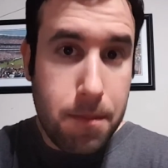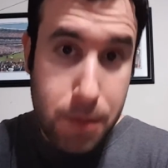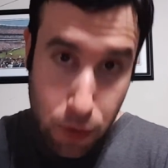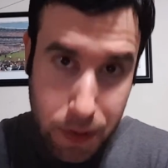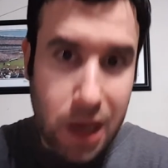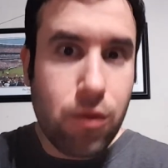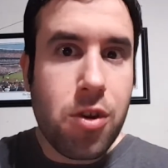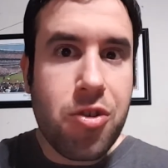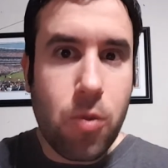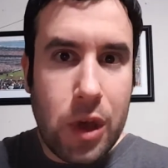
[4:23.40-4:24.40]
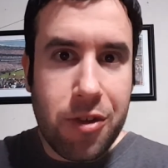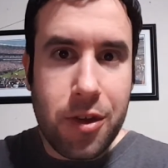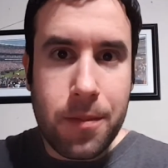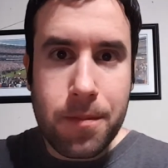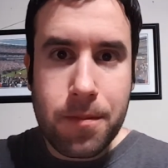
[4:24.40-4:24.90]
But you're playing Russell
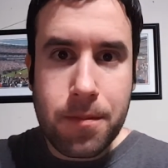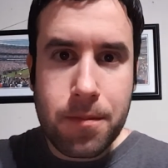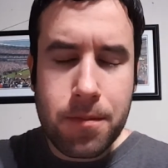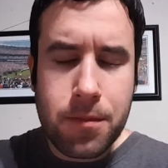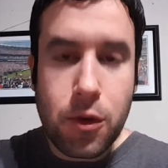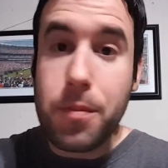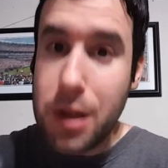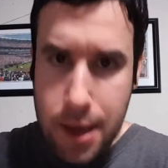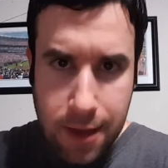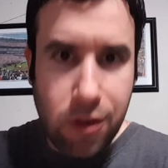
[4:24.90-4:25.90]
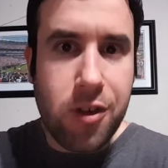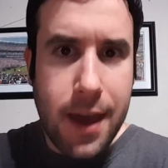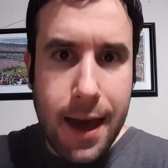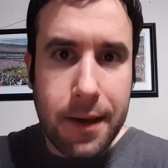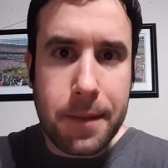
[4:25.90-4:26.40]
Wilson. You're playing in
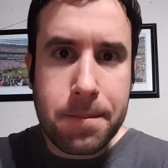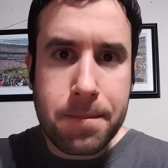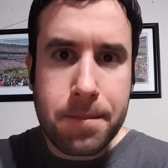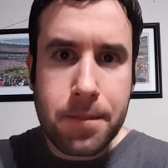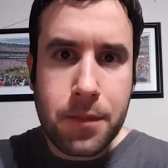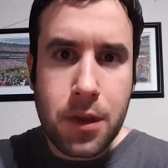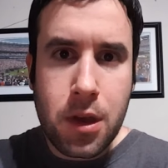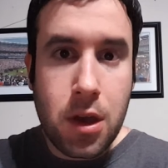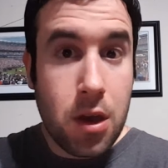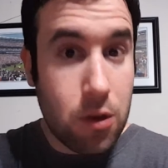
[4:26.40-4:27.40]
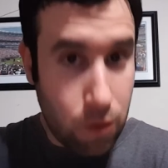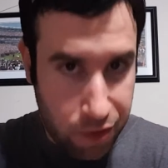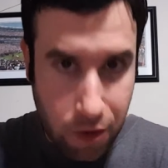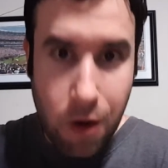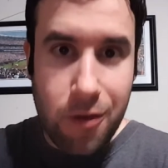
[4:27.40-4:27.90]
Seattle. Chris
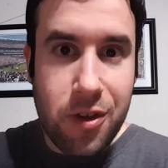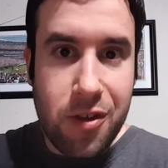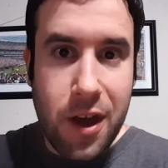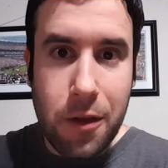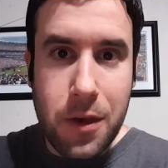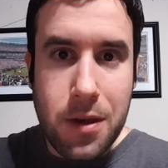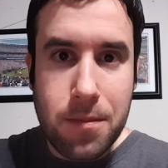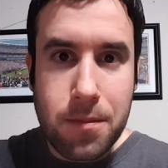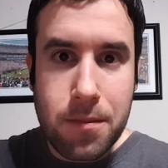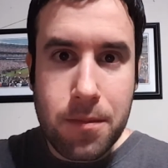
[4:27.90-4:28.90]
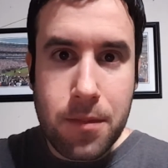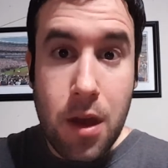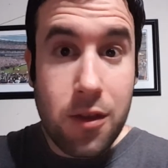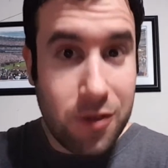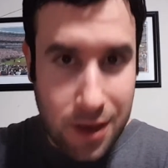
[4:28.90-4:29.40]
Carson is healthy.
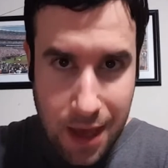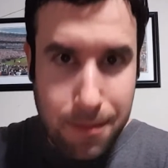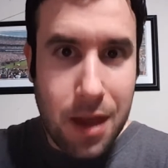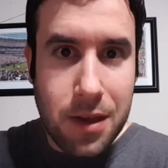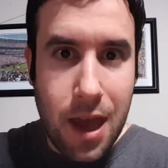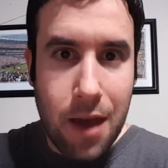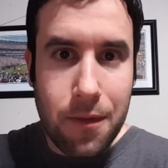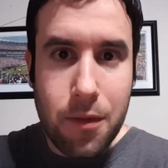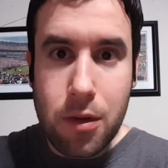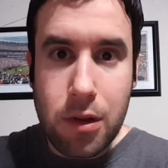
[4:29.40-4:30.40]
DK Metcalf.